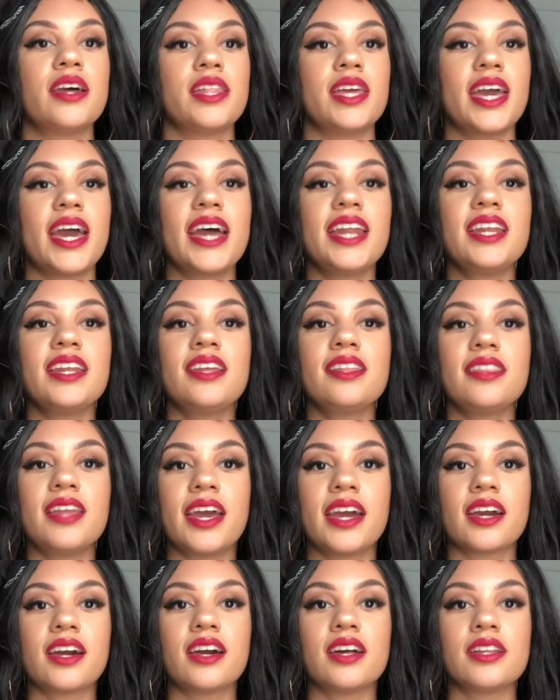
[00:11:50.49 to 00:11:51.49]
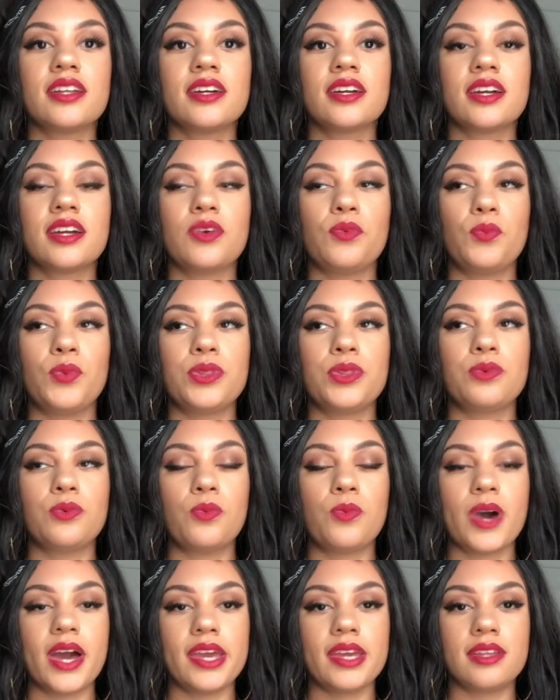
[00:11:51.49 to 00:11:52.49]
They had it in that color with
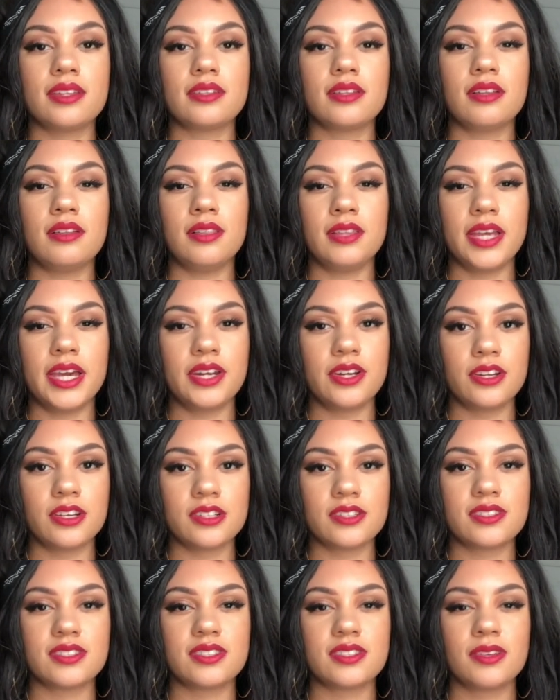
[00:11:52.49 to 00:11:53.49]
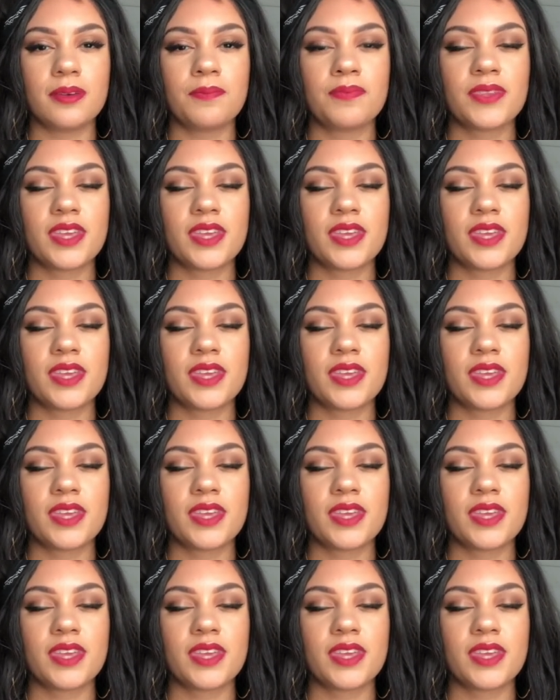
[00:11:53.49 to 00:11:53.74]
white letters.